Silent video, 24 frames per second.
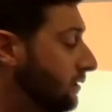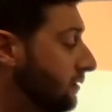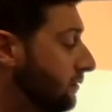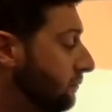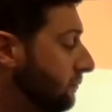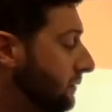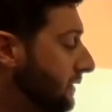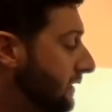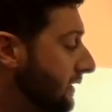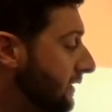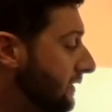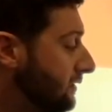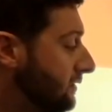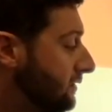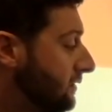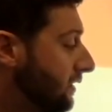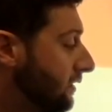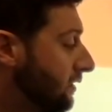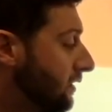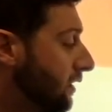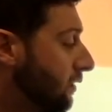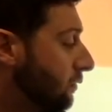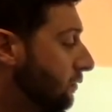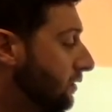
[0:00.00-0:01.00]
Because the
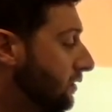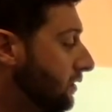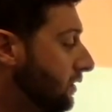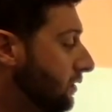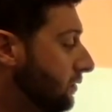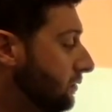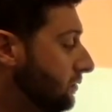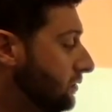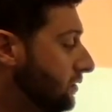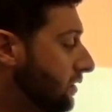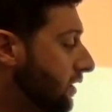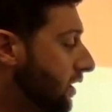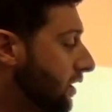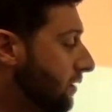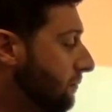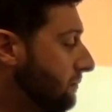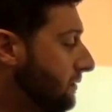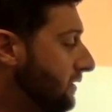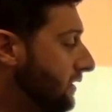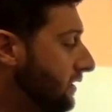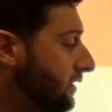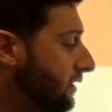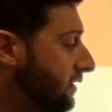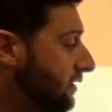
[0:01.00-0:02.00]
lower notes are
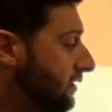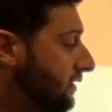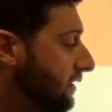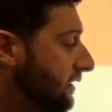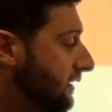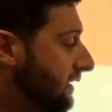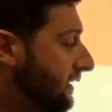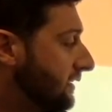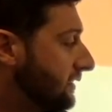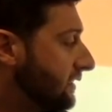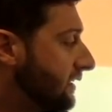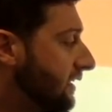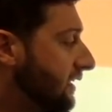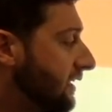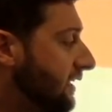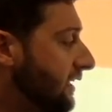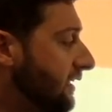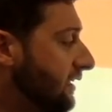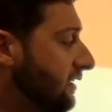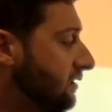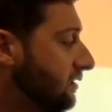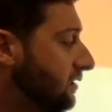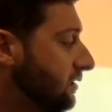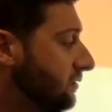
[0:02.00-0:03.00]
me, and the
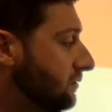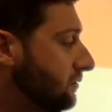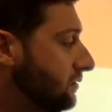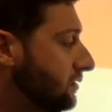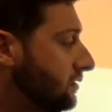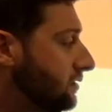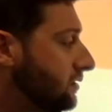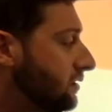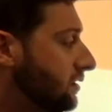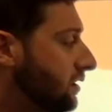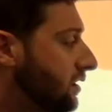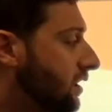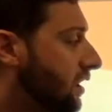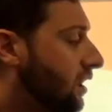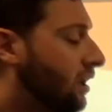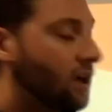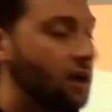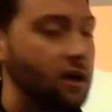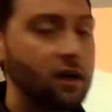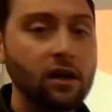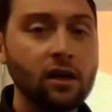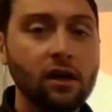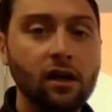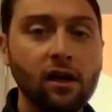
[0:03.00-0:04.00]
higher notes
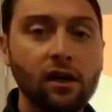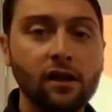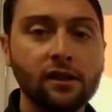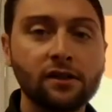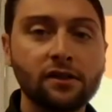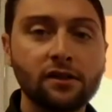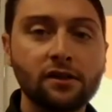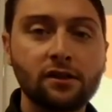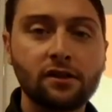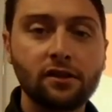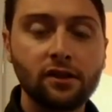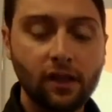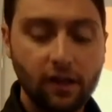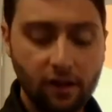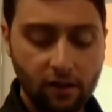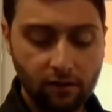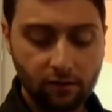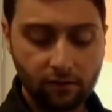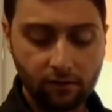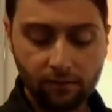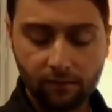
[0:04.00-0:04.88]
are on so.